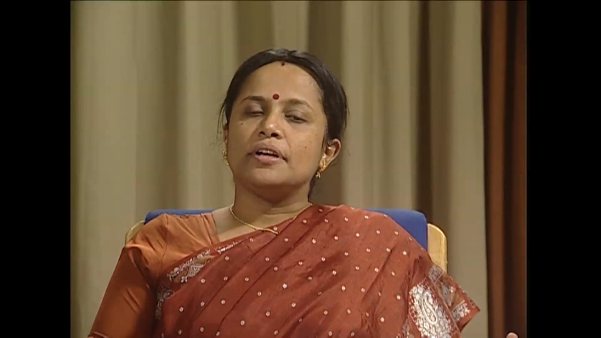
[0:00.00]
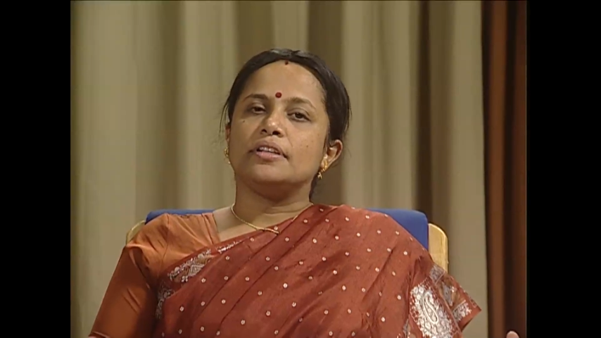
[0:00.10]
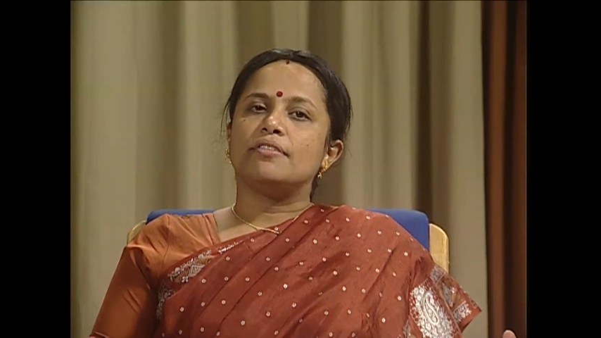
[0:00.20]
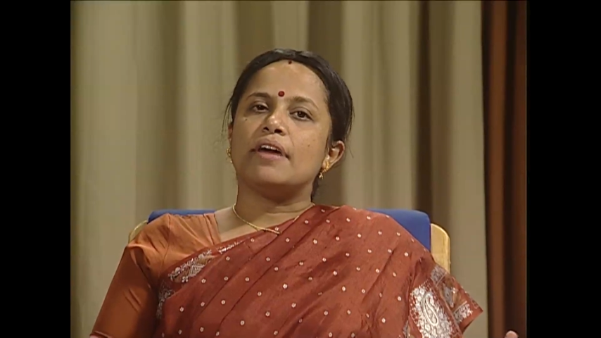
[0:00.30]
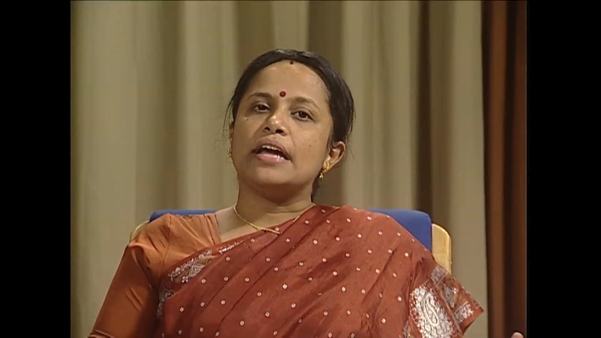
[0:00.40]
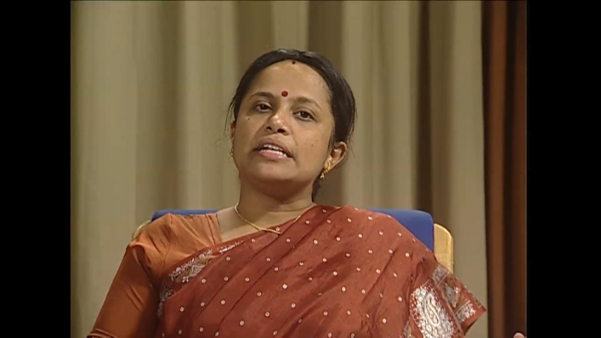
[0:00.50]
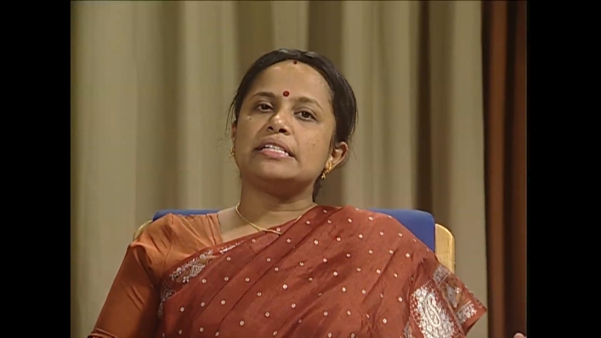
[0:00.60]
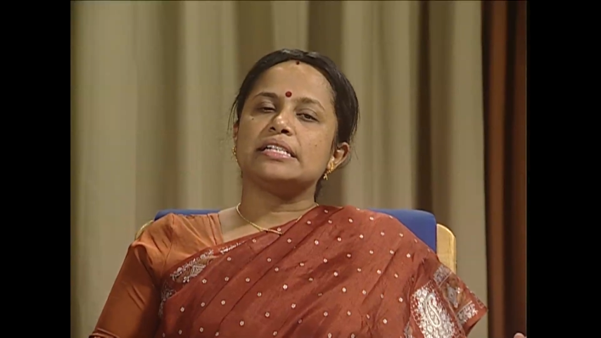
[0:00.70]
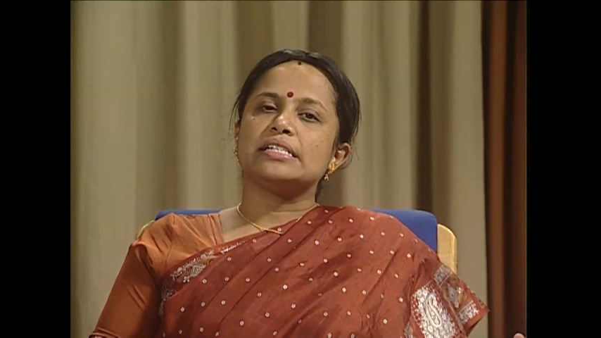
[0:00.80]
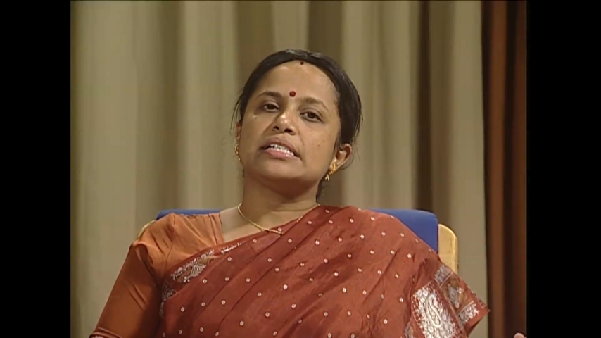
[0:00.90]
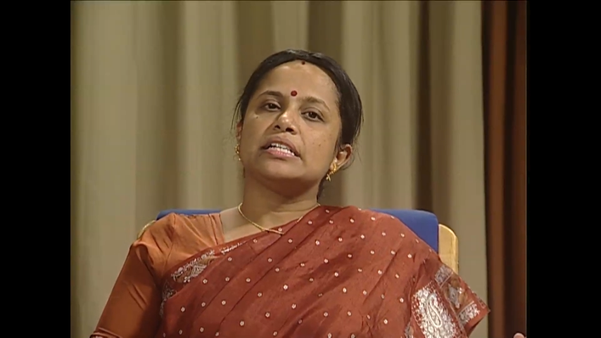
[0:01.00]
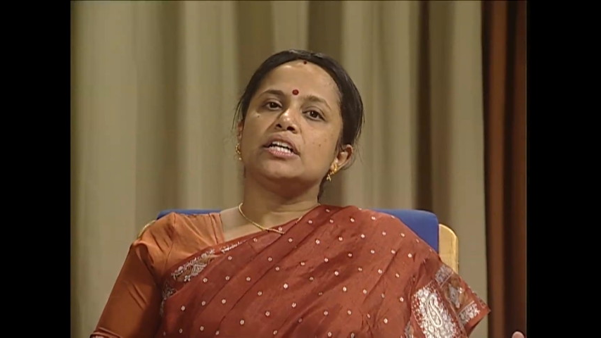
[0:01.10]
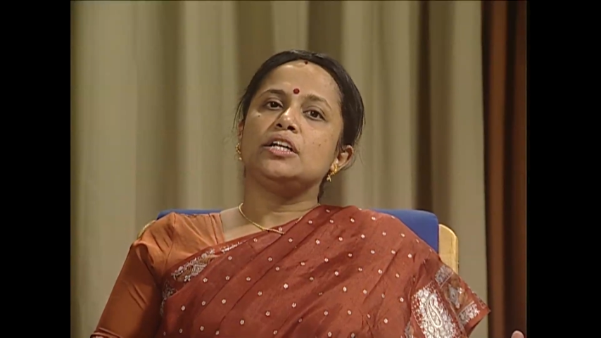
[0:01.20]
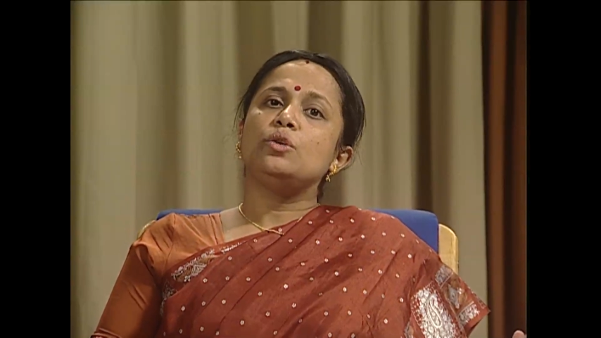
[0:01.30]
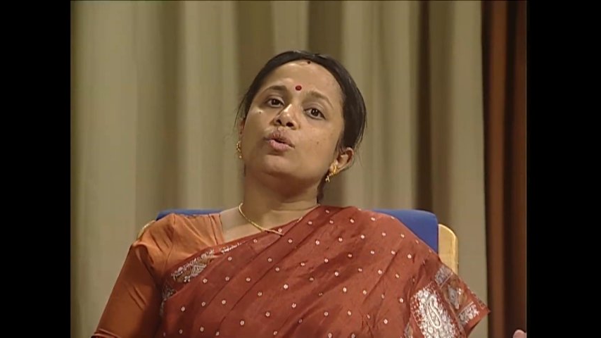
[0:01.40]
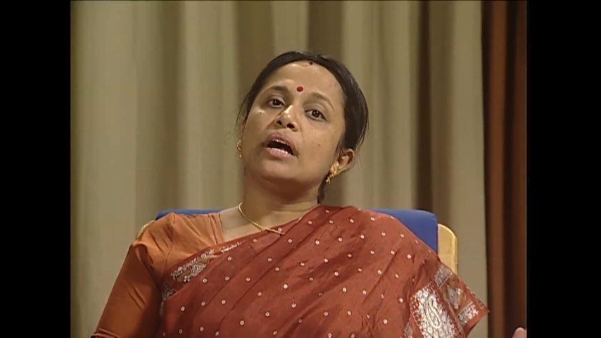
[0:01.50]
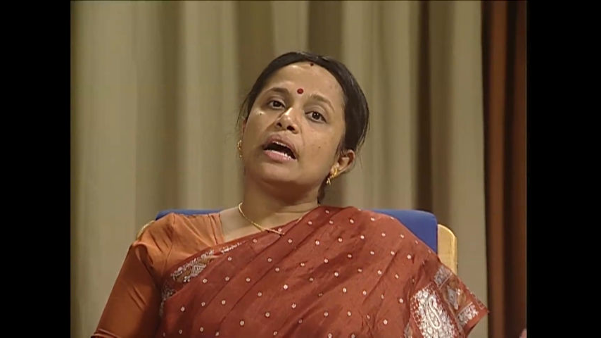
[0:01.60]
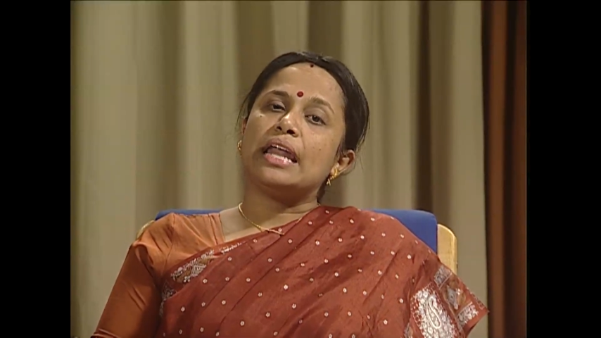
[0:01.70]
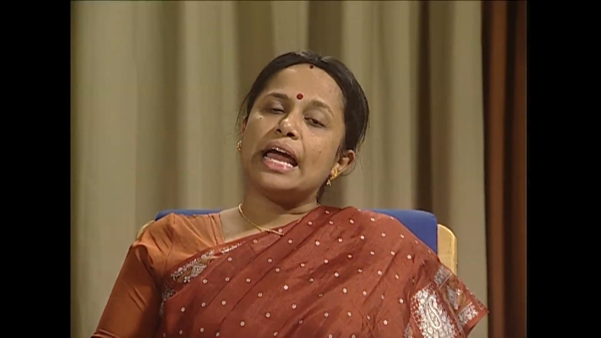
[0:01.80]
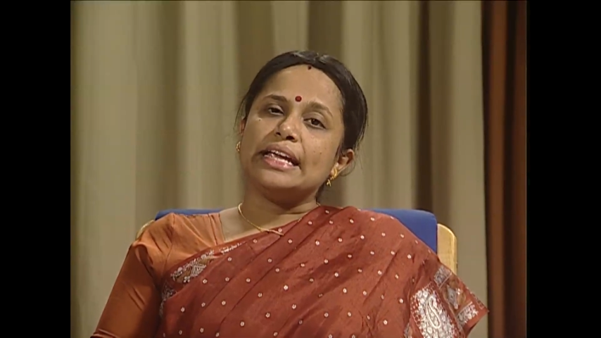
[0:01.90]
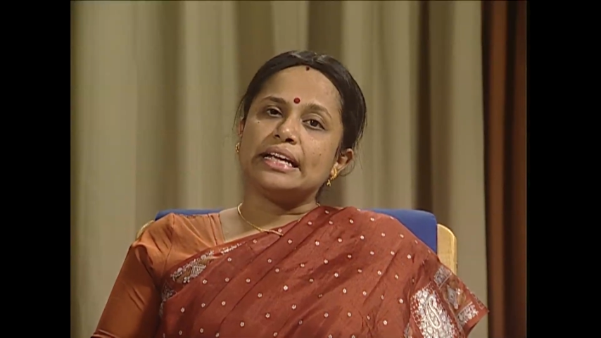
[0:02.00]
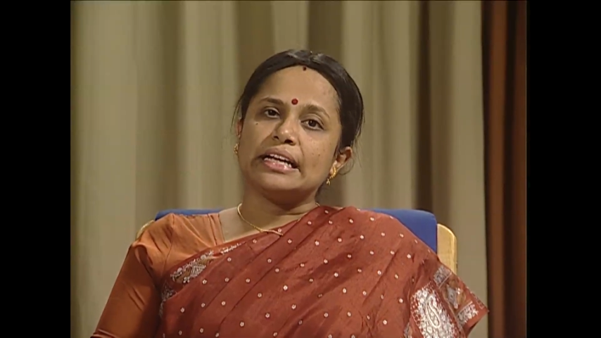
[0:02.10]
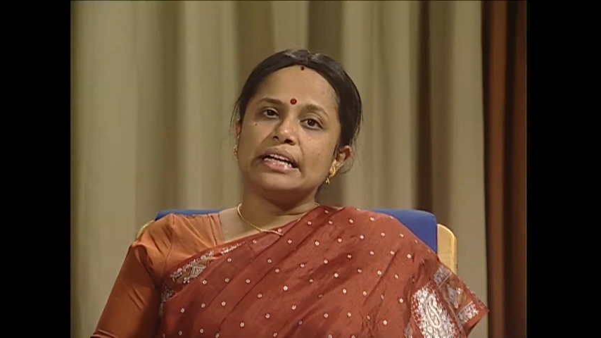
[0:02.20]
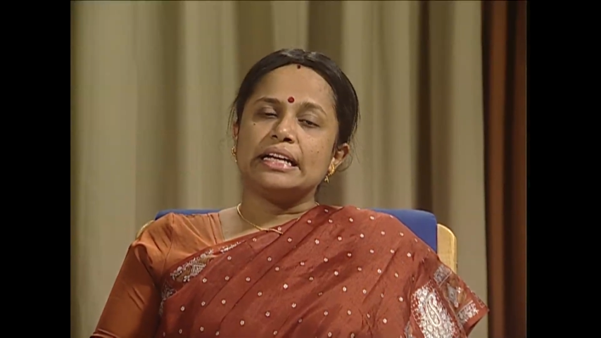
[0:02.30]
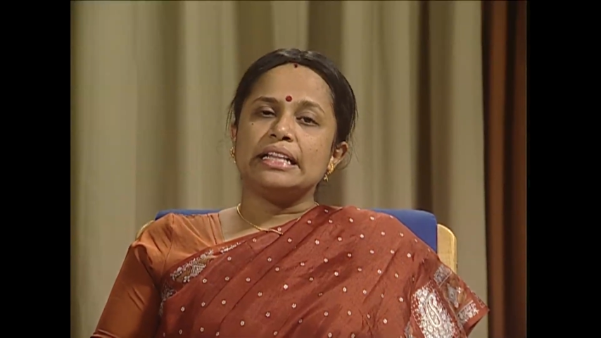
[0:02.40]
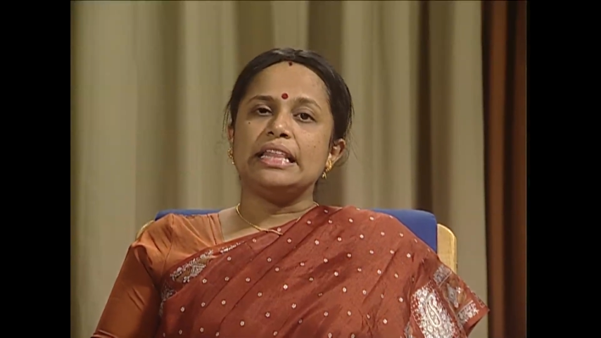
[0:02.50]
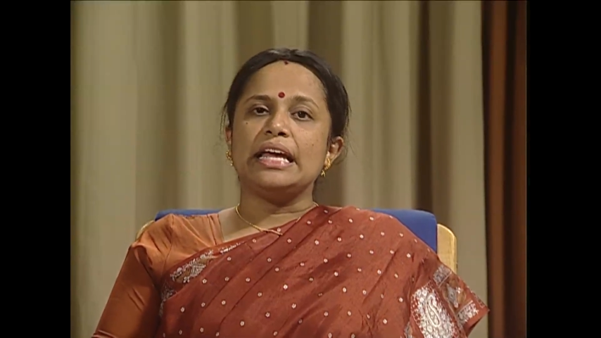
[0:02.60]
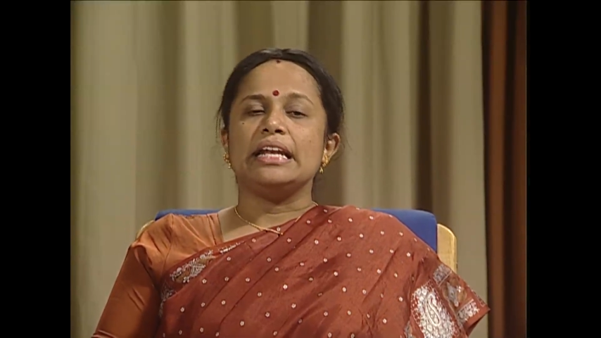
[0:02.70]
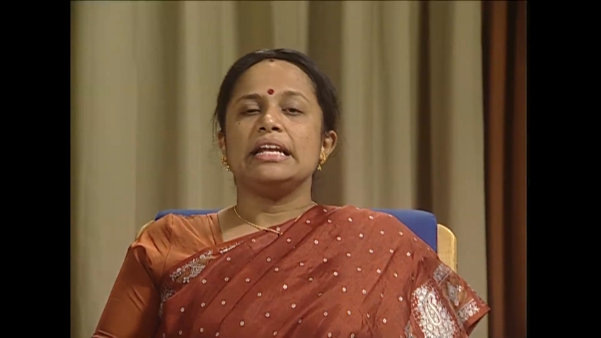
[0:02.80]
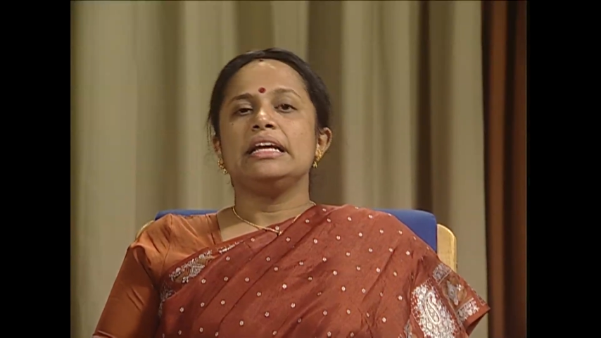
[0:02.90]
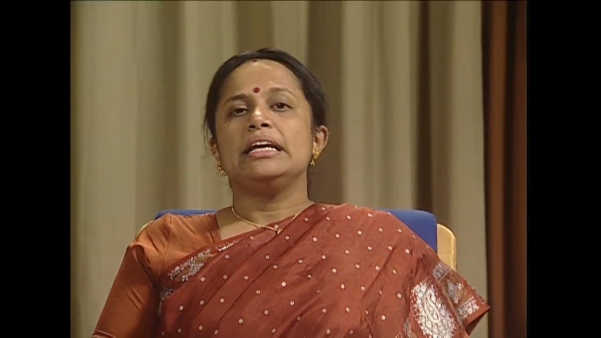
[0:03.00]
the viruses look alike, then